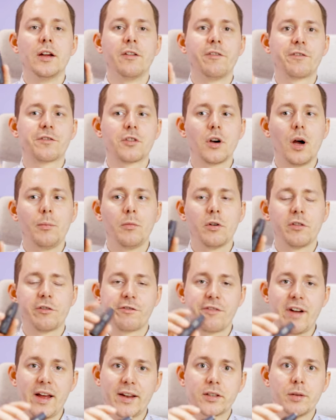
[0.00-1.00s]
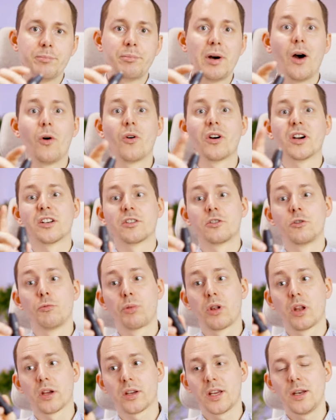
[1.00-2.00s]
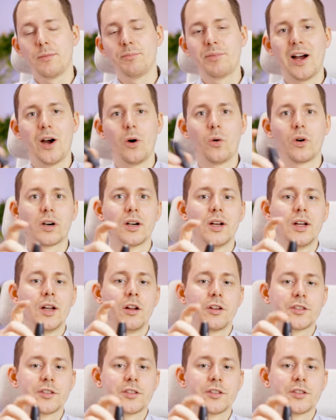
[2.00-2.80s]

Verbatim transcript: from phantom power to plug-in power